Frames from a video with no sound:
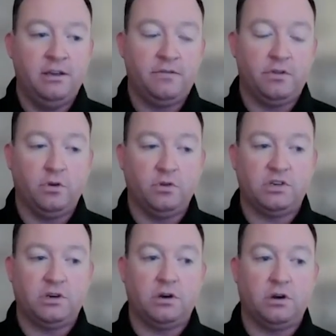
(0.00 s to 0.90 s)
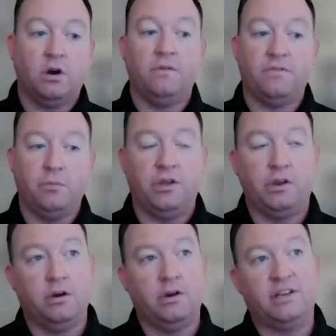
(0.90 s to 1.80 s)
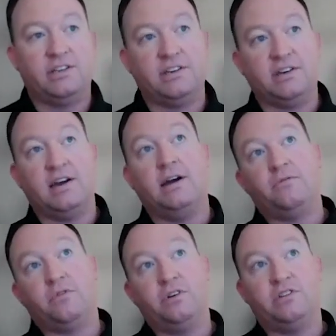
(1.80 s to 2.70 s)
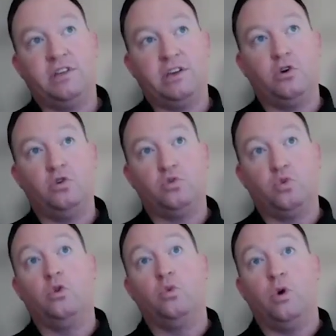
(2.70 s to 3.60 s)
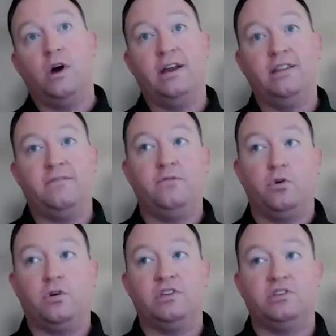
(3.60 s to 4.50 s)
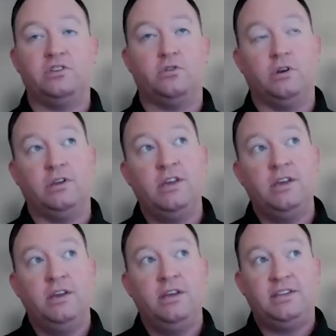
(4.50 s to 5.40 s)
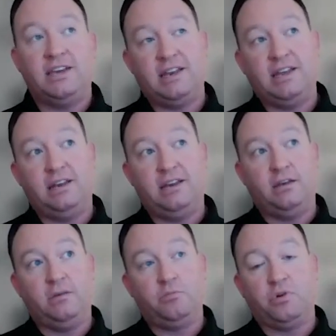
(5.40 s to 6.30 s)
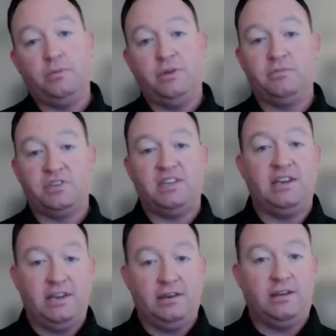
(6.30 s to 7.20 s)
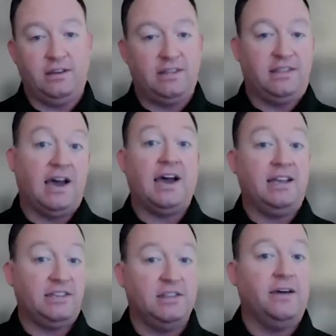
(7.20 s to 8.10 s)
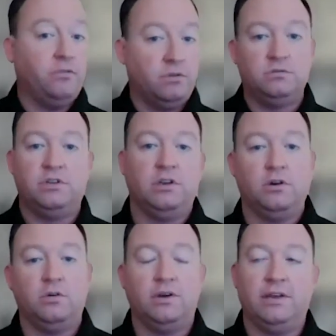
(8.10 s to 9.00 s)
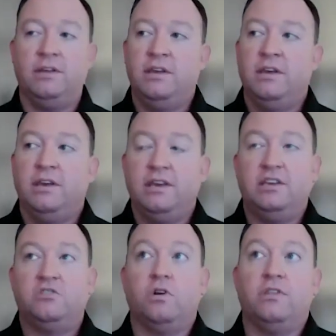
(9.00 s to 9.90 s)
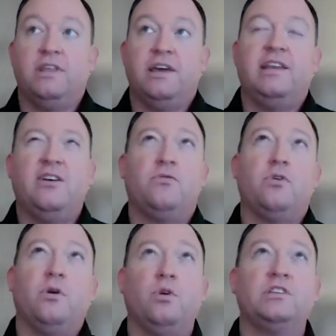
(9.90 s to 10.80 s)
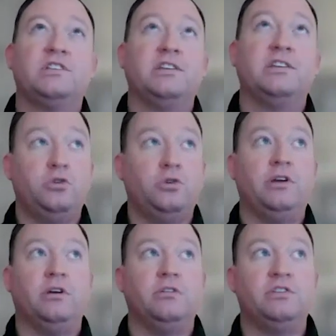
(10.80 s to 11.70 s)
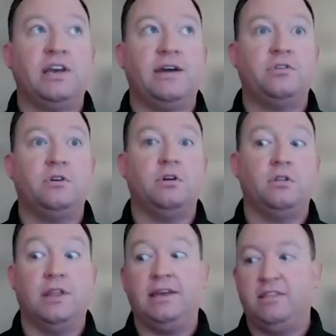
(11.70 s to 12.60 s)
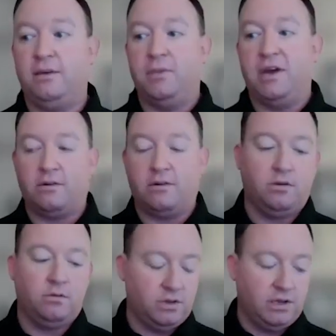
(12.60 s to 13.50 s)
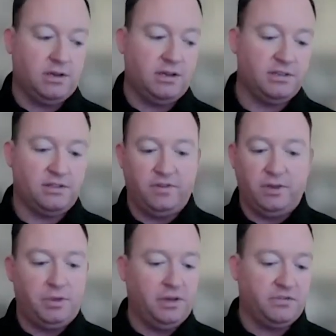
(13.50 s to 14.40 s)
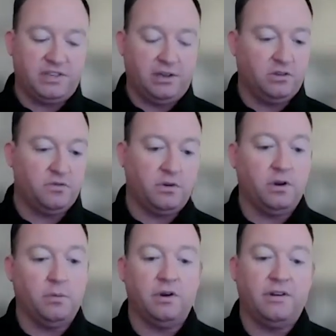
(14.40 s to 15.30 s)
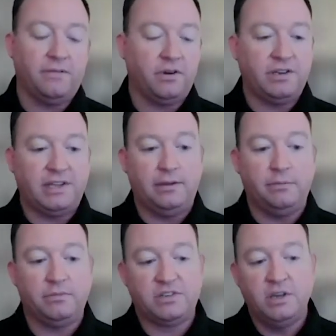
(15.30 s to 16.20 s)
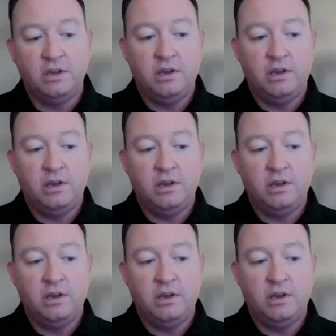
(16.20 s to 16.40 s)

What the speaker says: For those that aren't familiar, it's a conference that goes worldwide that focuses on ticketing and premium seating at the highest level, and he's run that now for, I want to say, 2 years after a lengthy background as the VP of sales for a number of different teams.